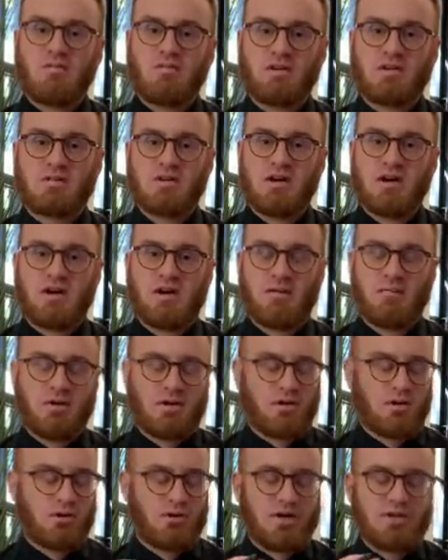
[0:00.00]
over time
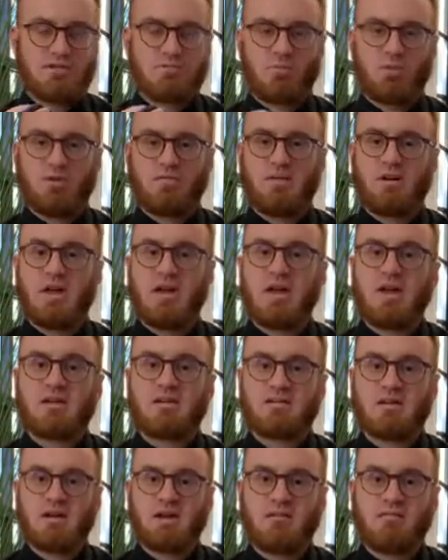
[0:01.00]
and creates more of an
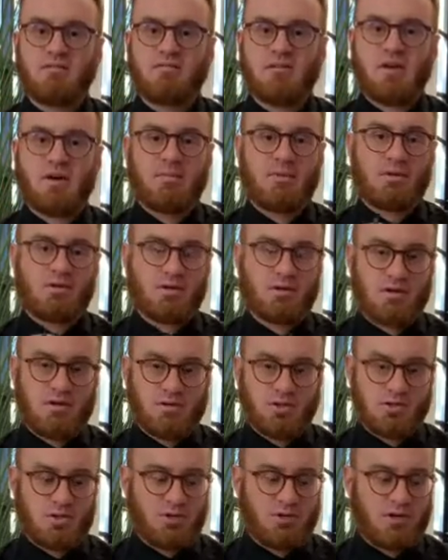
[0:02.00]

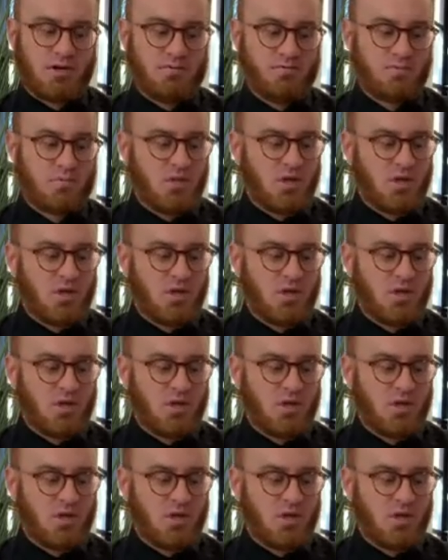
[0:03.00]
anti-inflammatory joint.